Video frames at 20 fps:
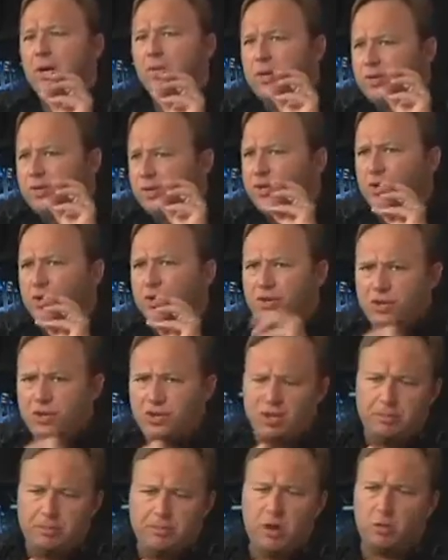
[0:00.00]
this isn't
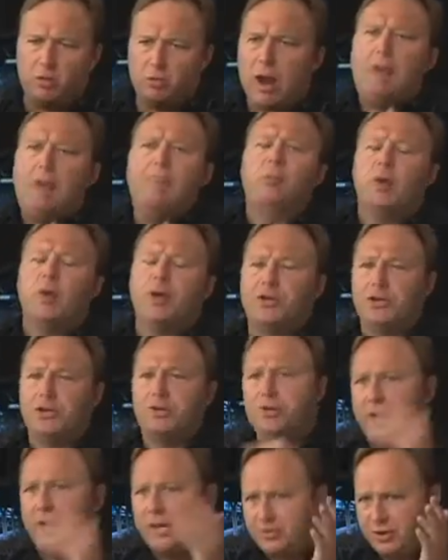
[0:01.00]
just some corrupt
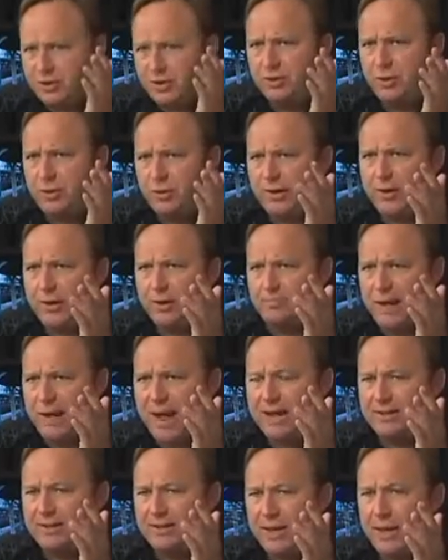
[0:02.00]
Richard Nixon doing
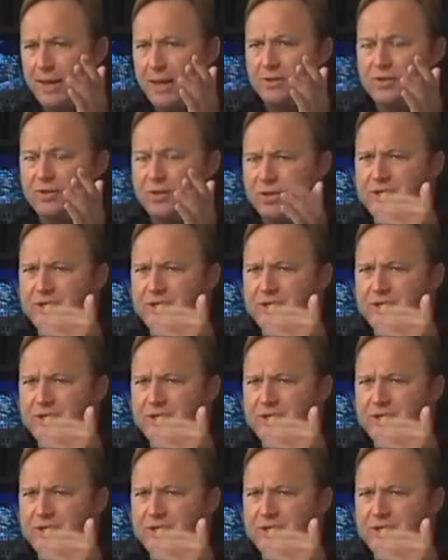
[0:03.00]
bad things,